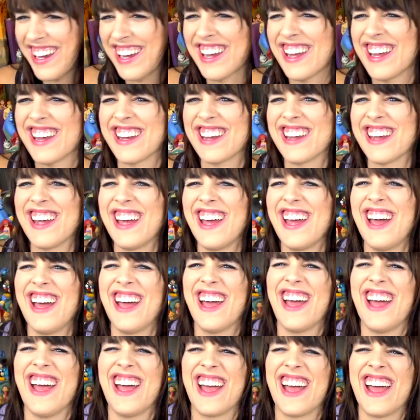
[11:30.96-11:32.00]

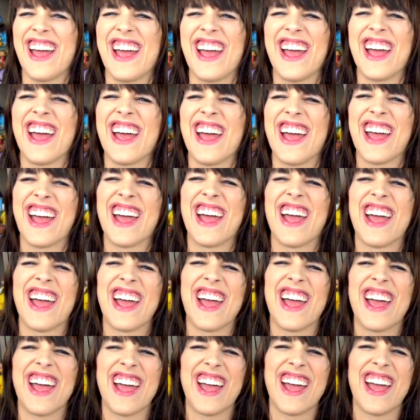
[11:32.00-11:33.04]

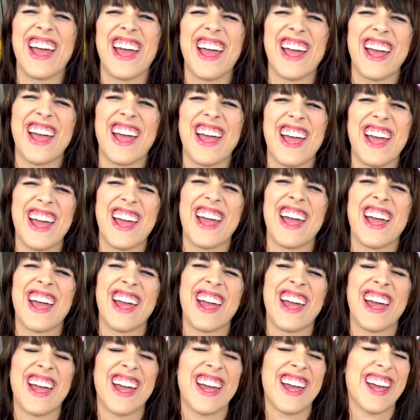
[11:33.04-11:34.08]

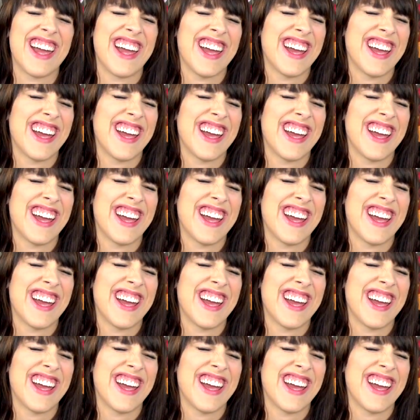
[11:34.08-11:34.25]
No words are spoken by the person on screen.